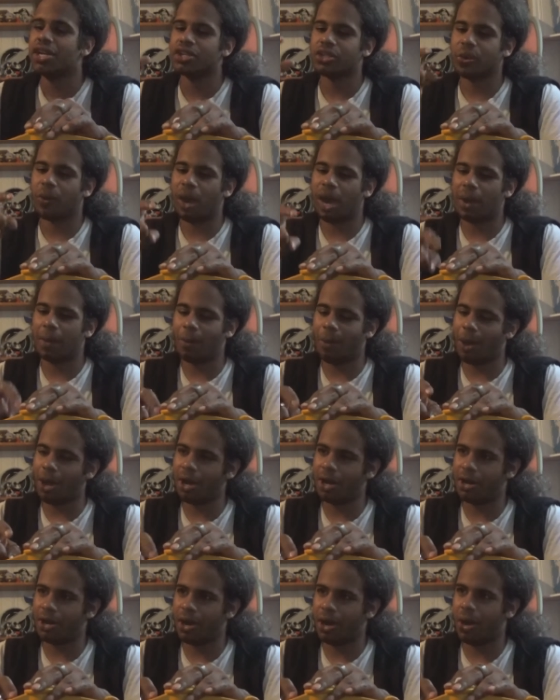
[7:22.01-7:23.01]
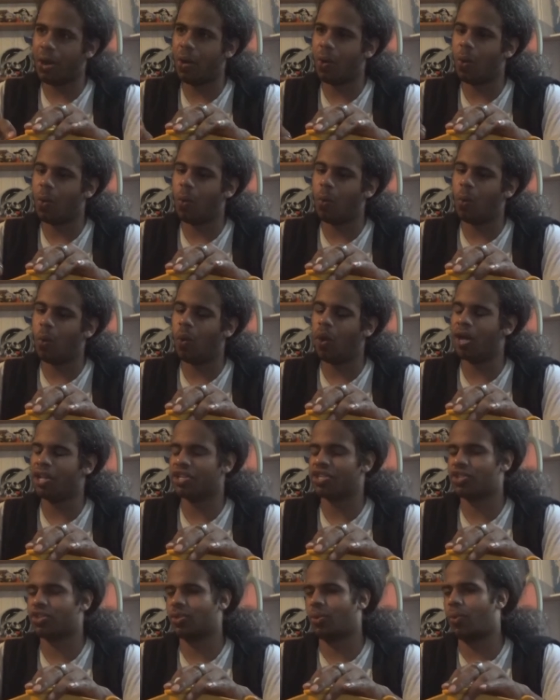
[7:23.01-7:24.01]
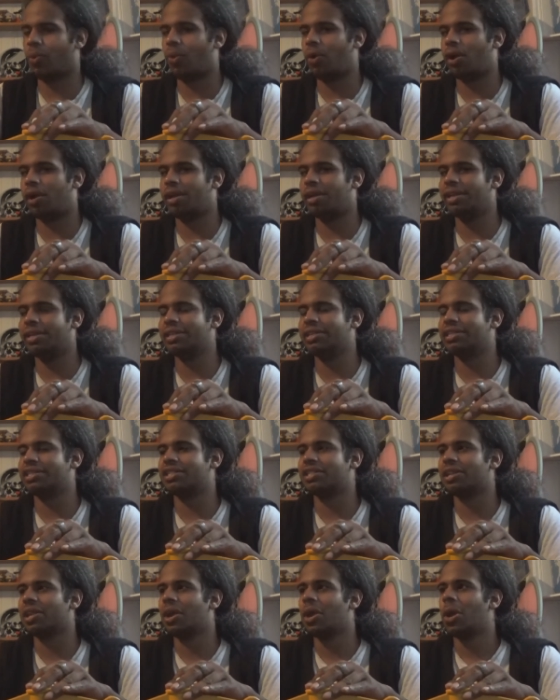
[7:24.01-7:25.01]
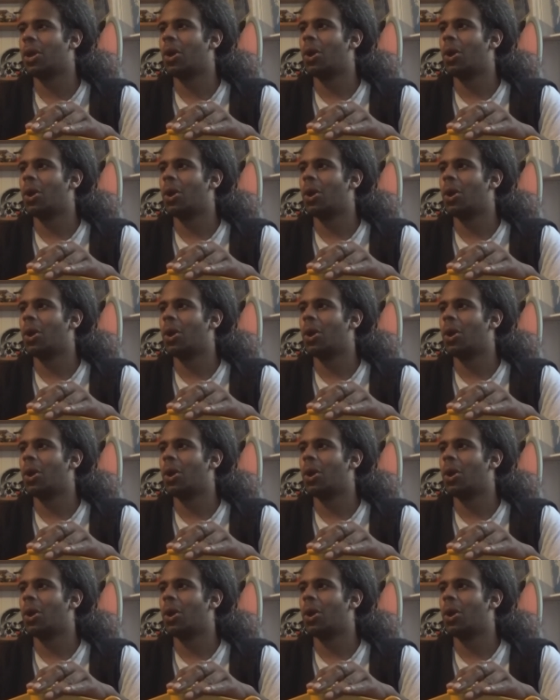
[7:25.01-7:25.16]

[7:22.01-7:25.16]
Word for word: so i want to know what sora's